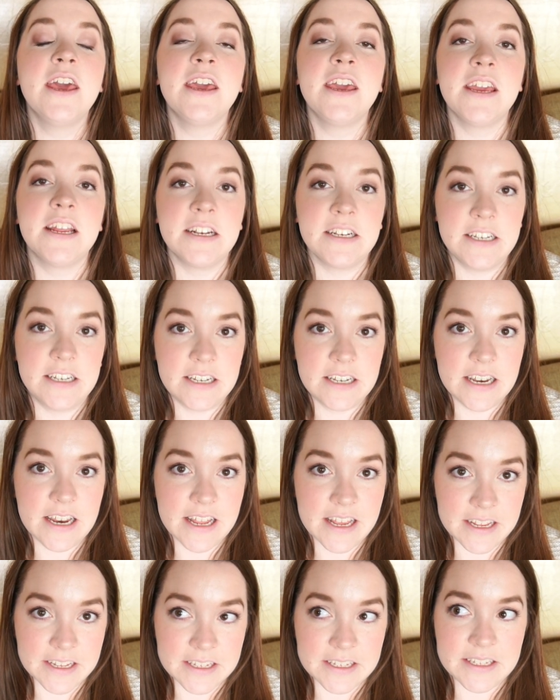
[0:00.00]
it
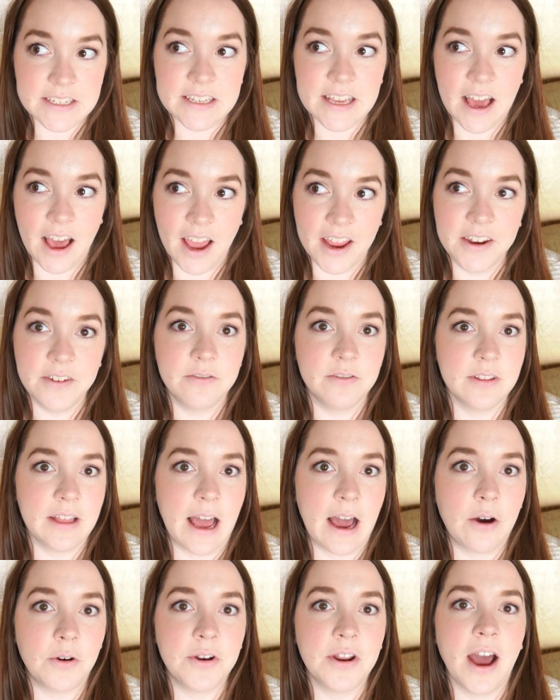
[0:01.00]
is kind of
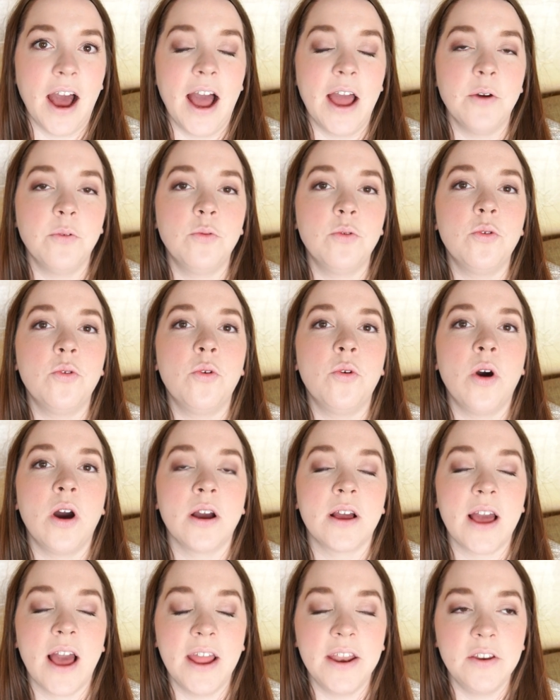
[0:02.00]
loud. I will
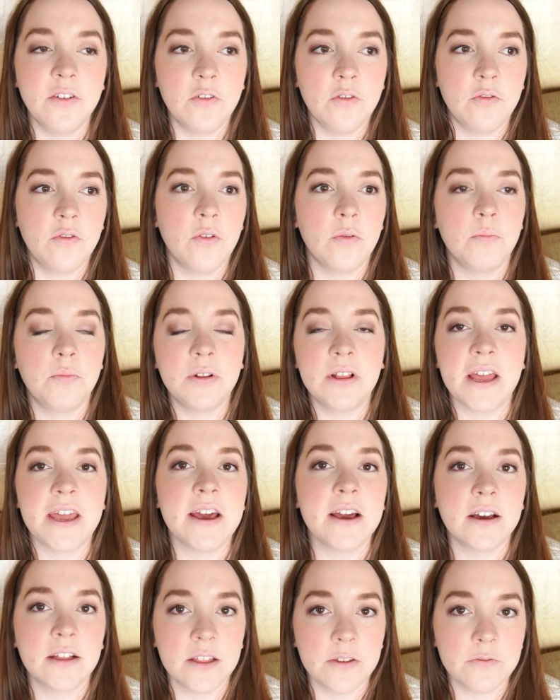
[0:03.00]
kind of play
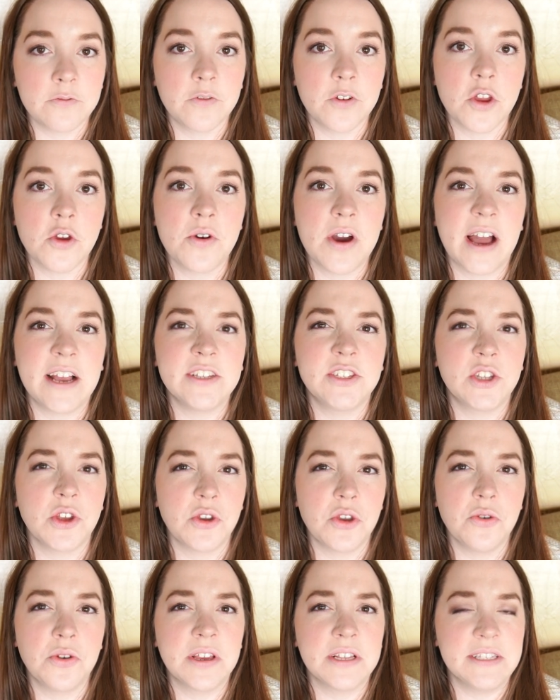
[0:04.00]
a clip for you guys so
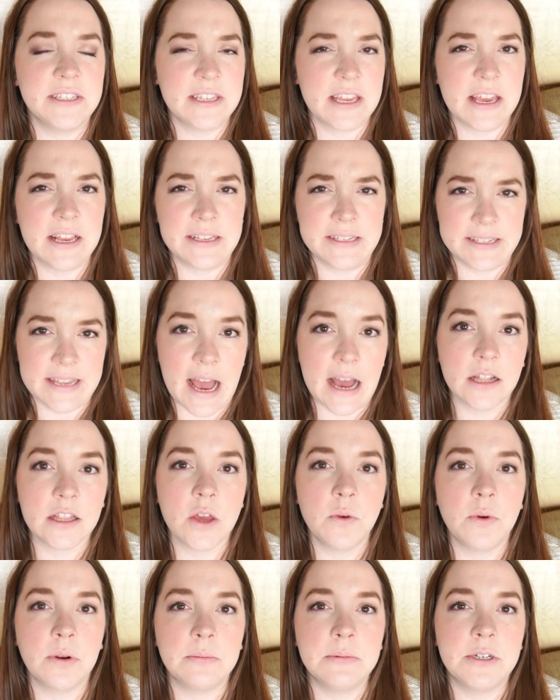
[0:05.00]
you can see
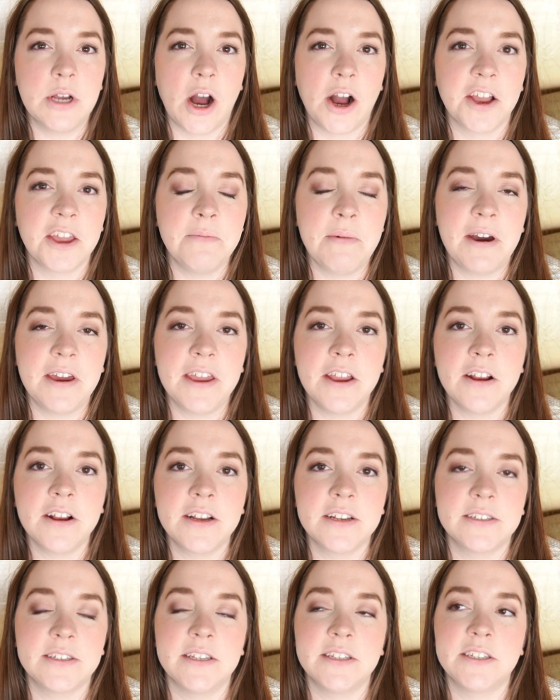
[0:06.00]
exactly what I'm talking about here,
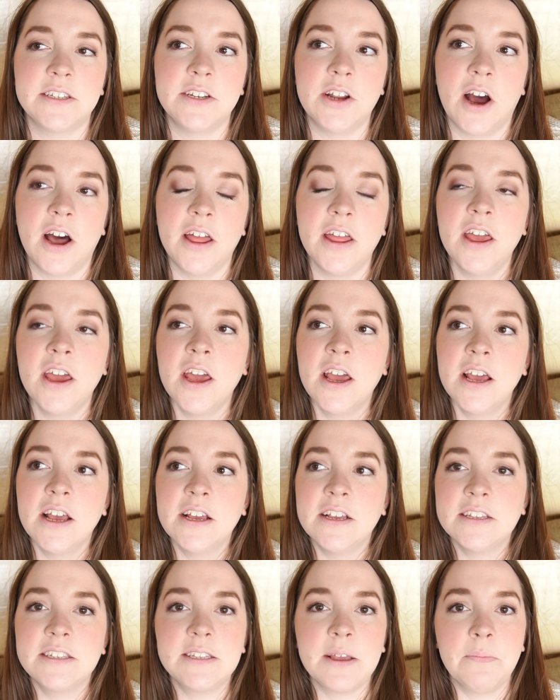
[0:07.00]
because it's not
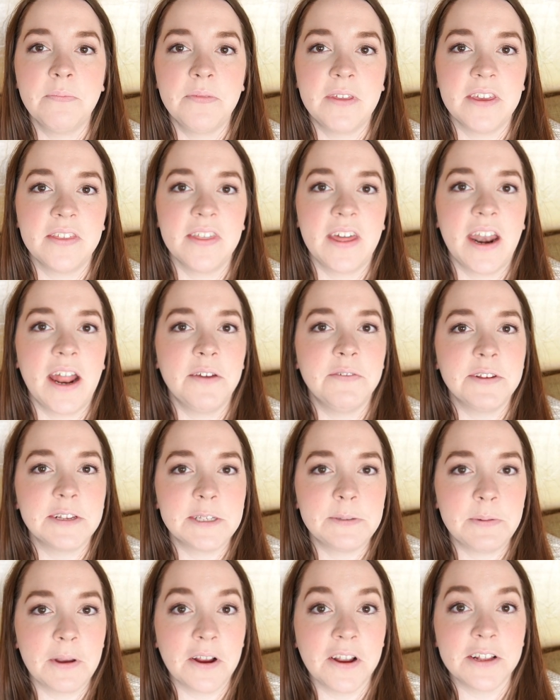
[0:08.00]
something that I've
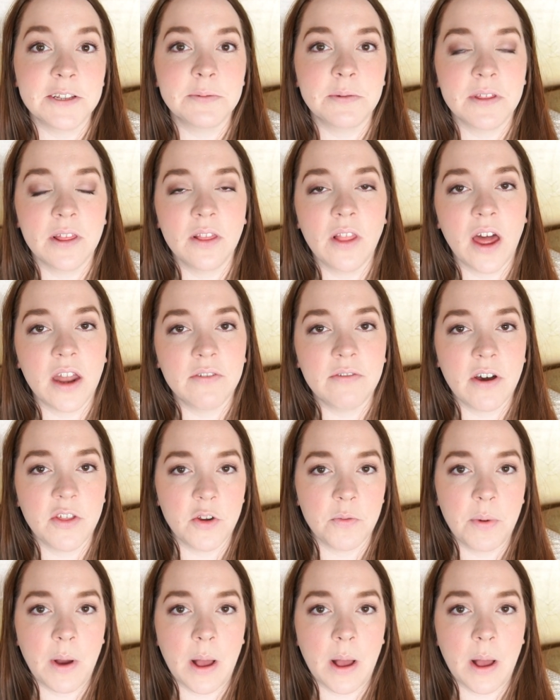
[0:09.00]
experienced with a lot of other